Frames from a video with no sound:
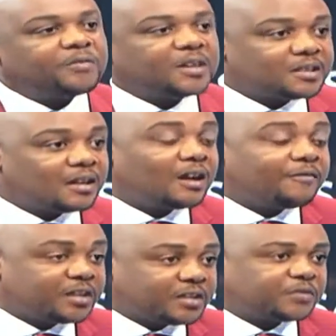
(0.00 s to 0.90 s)
of national
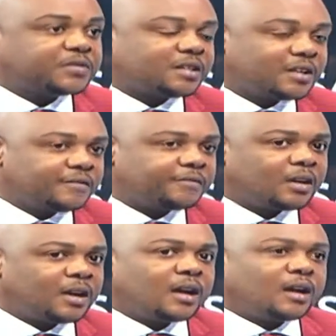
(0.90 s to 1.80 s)
average of sick leave.
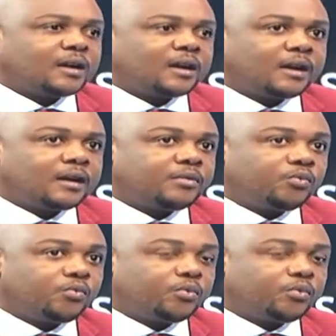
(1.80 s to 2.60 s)
And